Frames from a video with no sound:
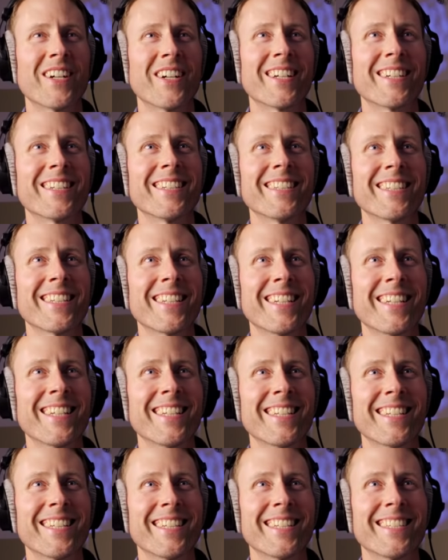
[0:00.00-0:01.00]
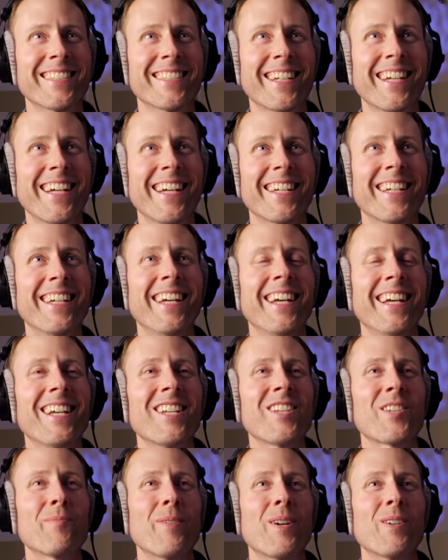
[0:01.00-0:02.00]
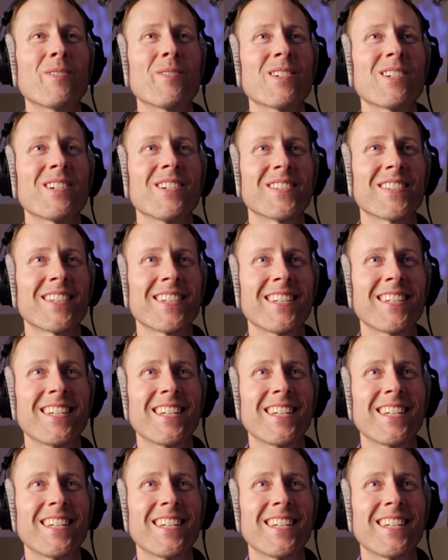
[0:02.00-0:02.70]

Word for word: Very good. Okay. Small world.